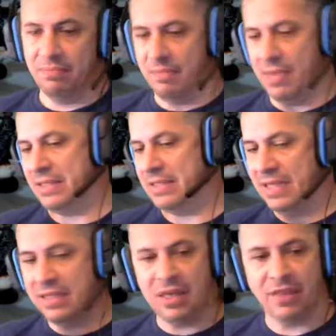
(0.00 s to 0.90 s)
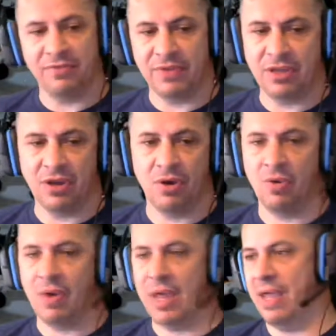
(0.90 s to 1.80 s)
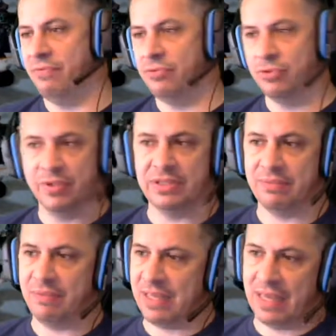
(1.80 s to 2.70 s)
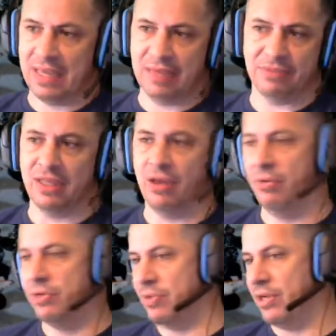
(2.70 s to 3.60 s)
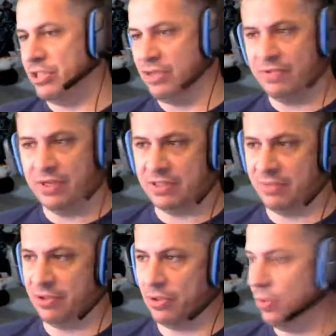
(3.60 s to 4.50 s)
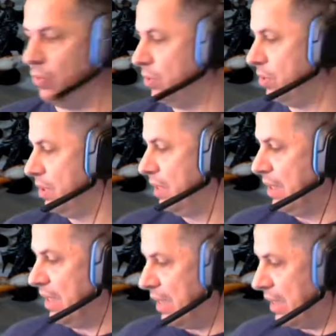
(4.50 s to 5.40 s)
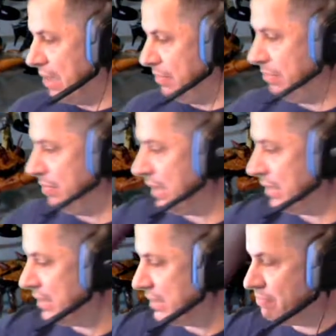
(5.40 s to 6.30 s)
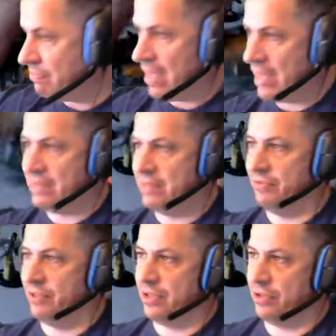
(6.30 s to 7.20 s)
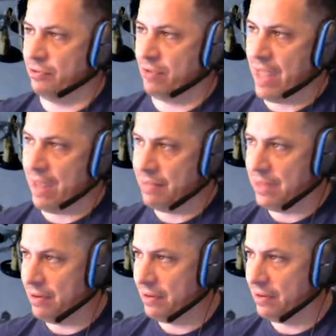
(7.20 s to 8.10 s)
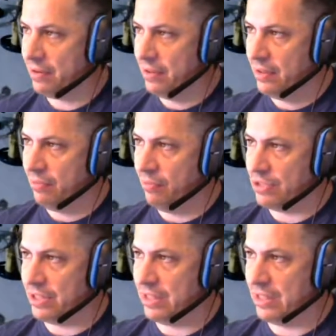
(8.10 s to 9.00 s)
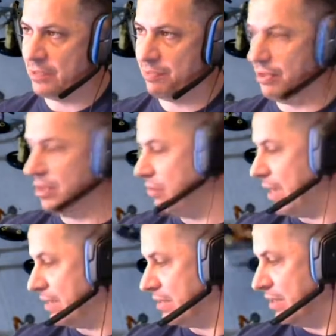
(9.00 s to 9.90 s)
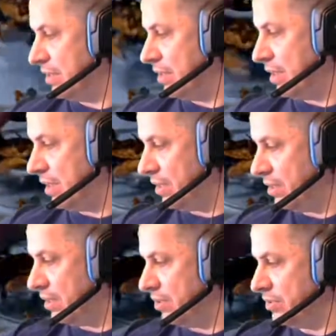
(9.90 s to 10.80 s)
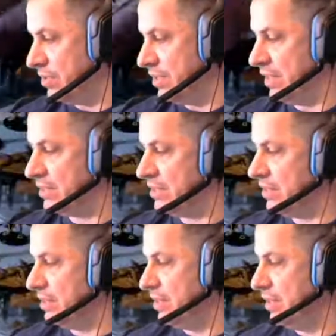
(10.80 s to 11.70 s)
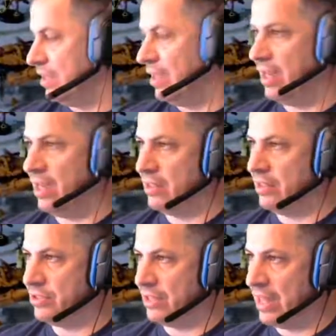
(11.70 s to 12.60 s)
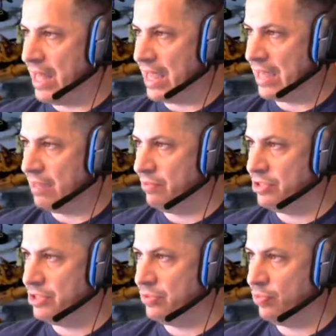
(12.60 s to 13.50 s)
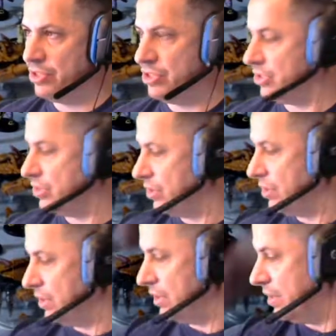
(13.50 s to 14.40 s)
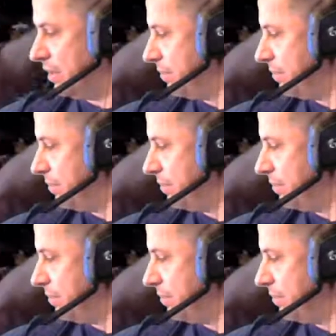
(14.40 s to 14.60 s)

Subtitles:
I said in the other video, I have druids in my games, and they always want to shift into something cool. I mean, we got this massive looking crab here, which I think is pretty great. There's this, there's a lion, which is good.